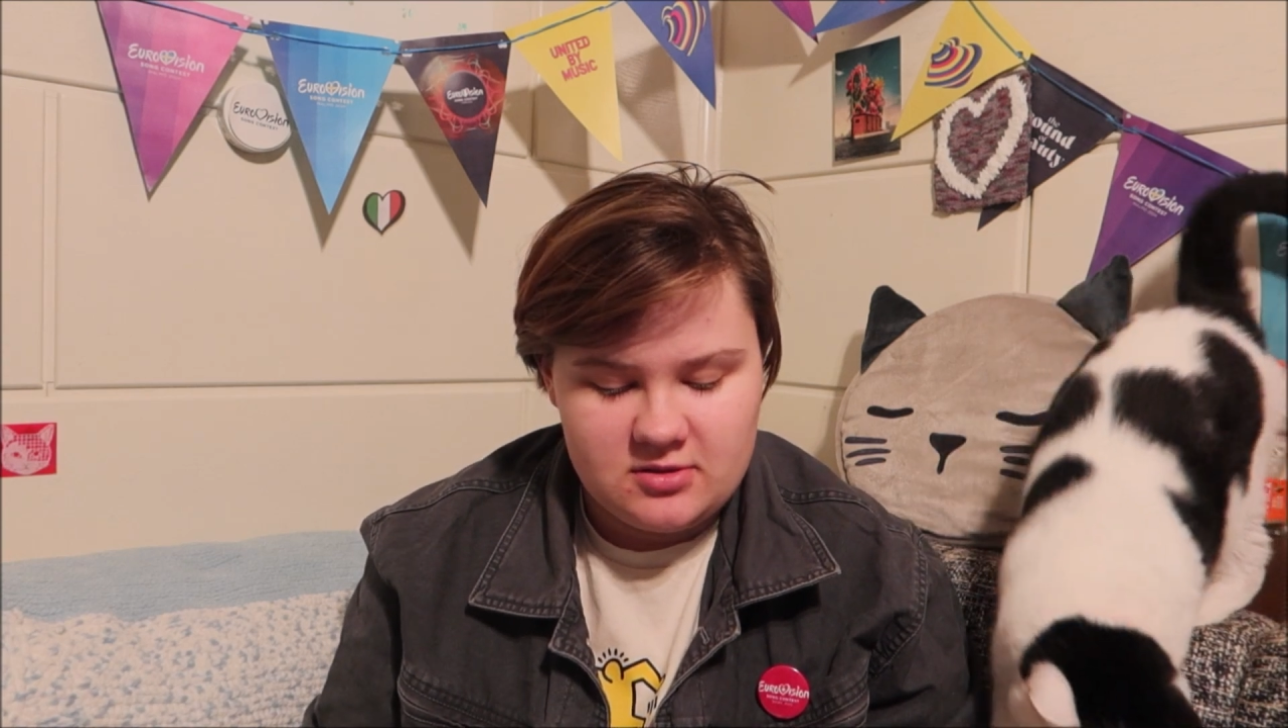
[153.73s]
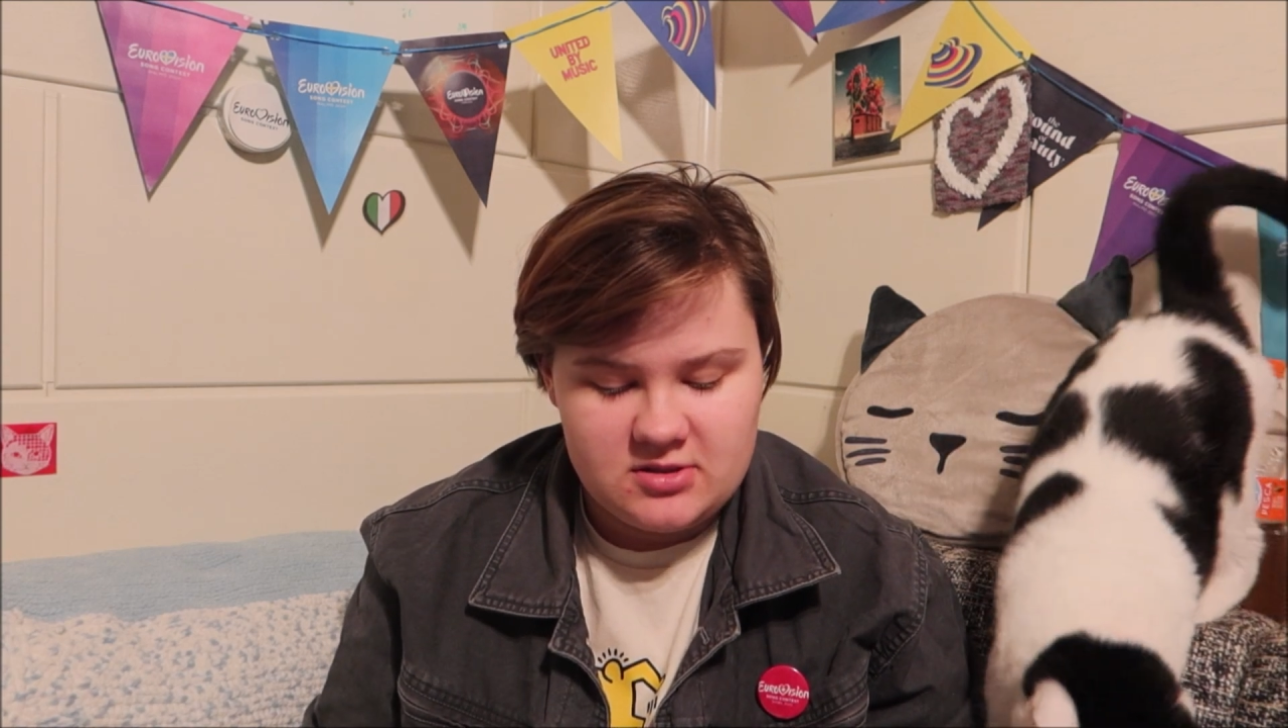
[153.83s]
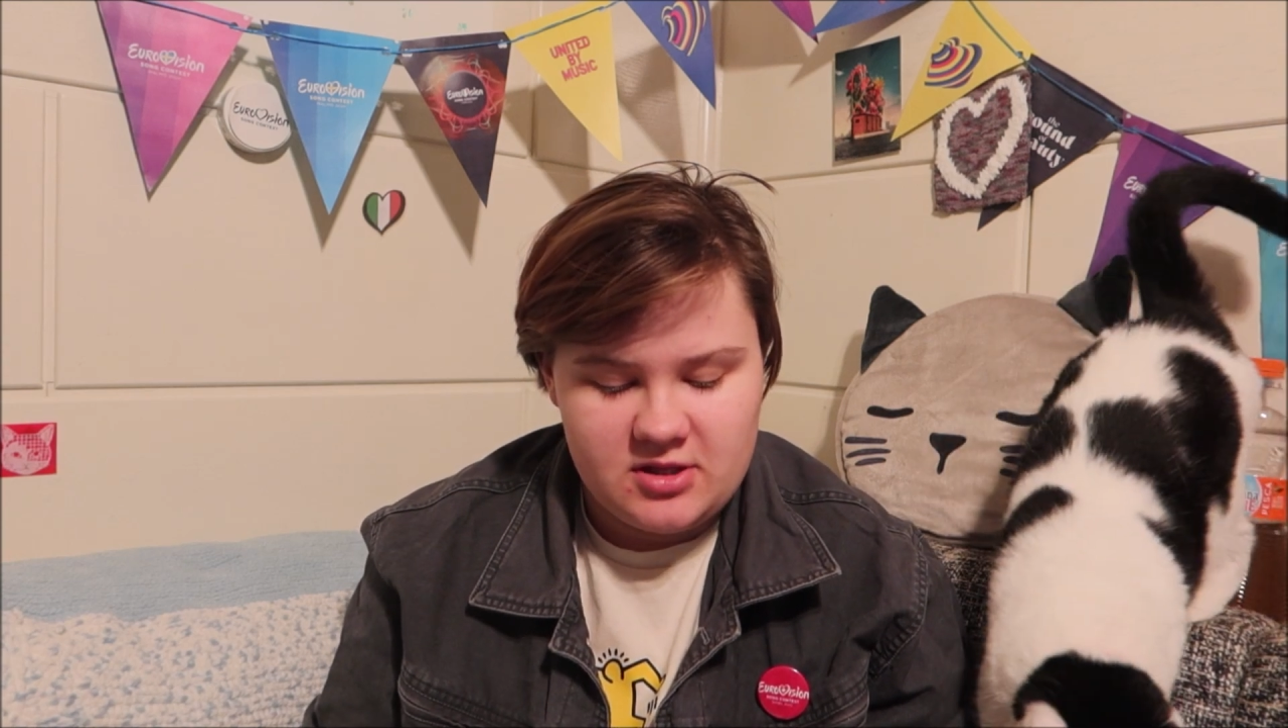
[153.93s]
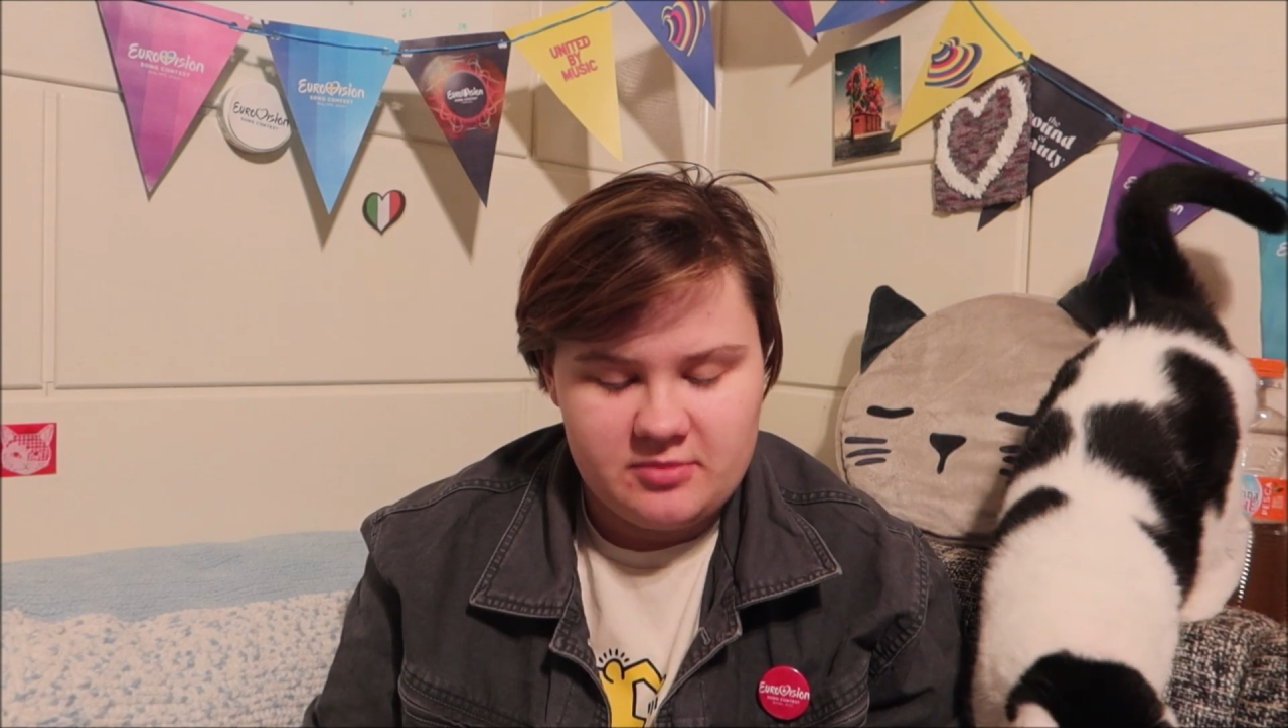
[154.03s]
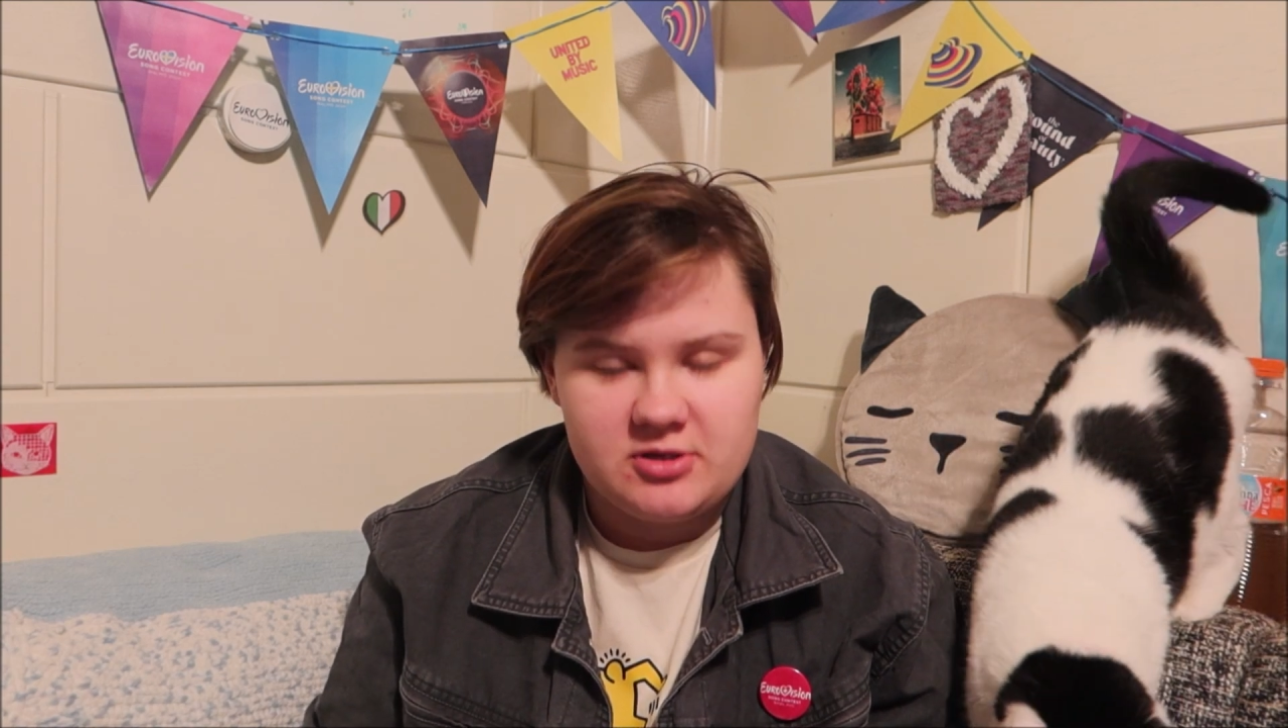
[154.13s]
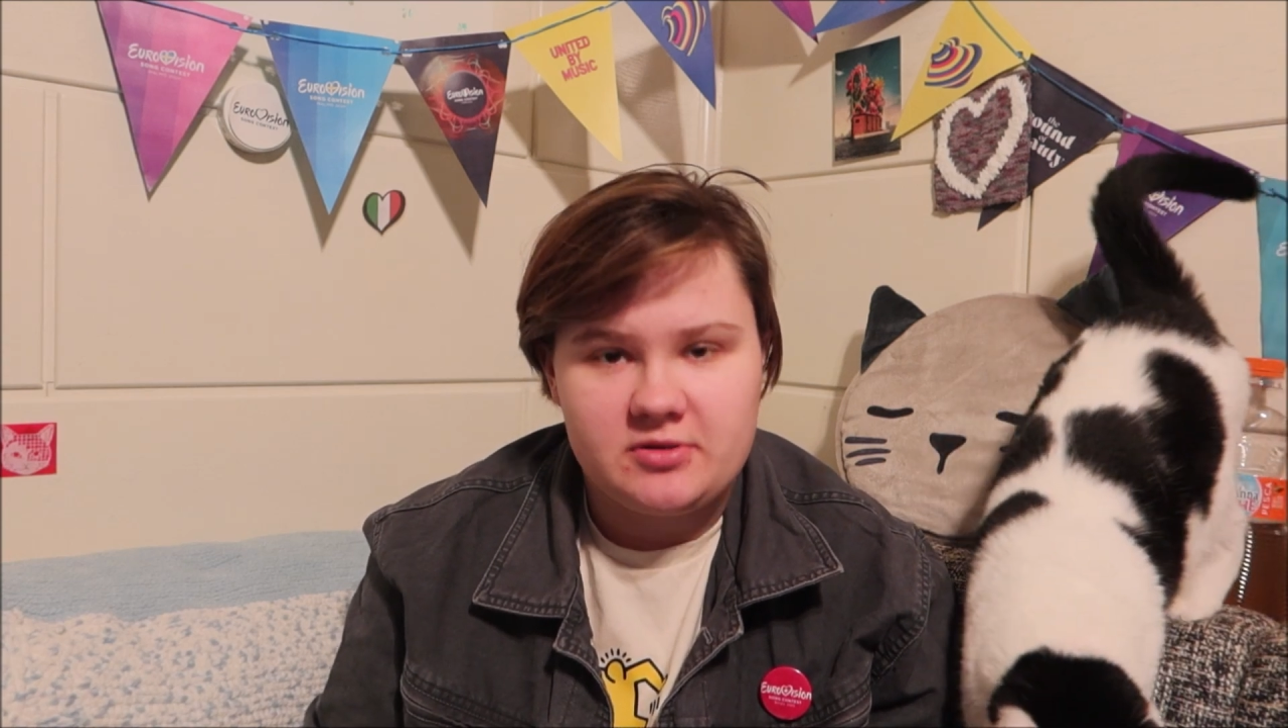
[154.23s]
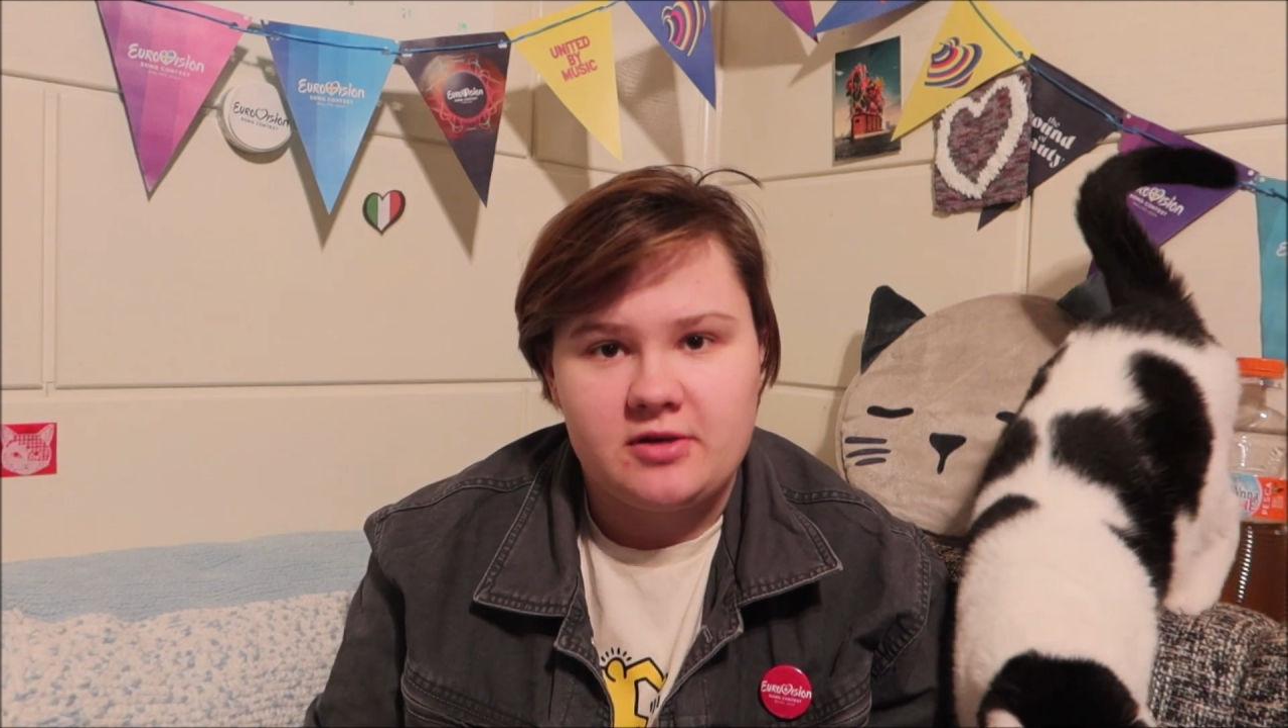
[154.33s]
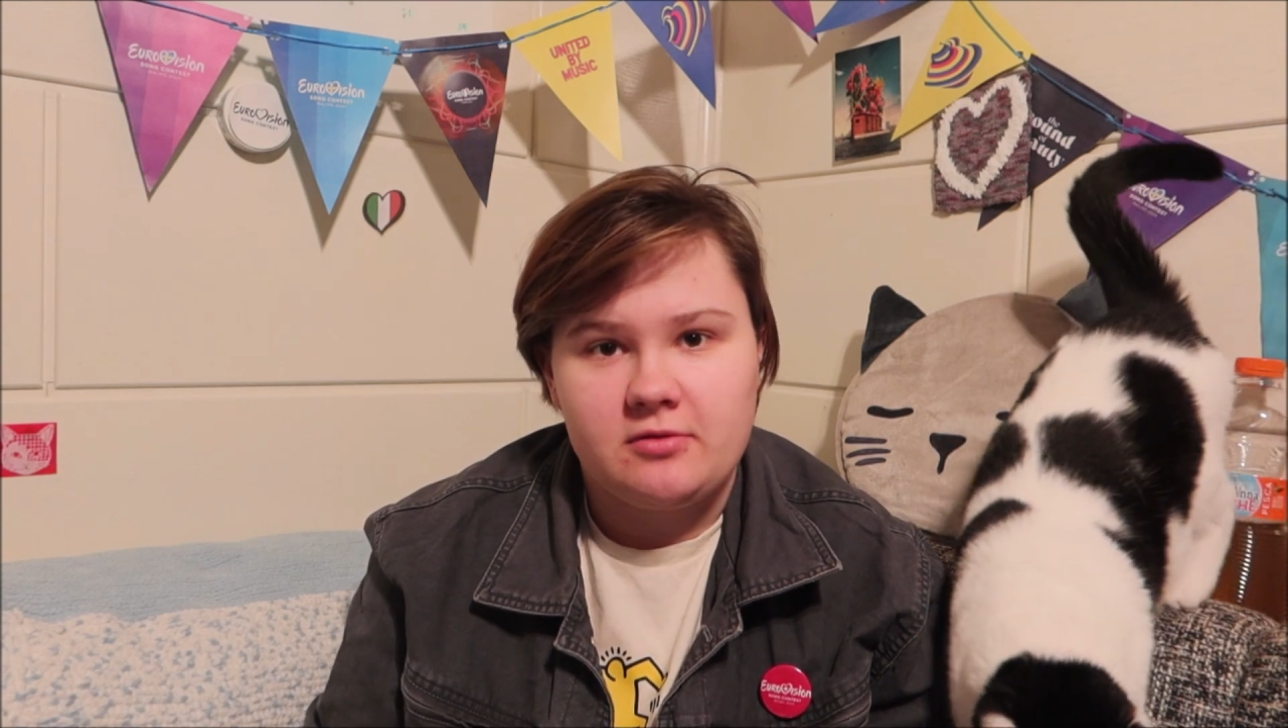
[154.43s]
see them interact